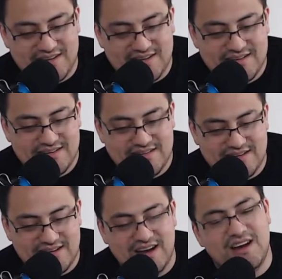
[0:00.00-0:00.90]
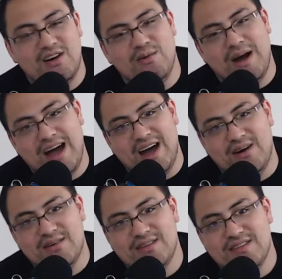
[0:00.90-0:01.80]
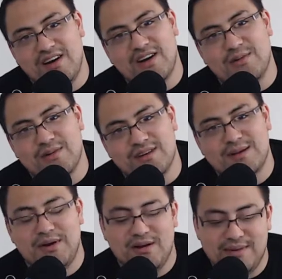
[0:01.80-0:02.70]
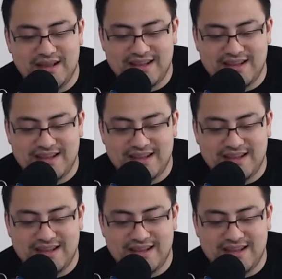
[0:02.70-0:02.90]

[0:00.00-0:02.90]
Wow. Oh wow, R word. Come on, man.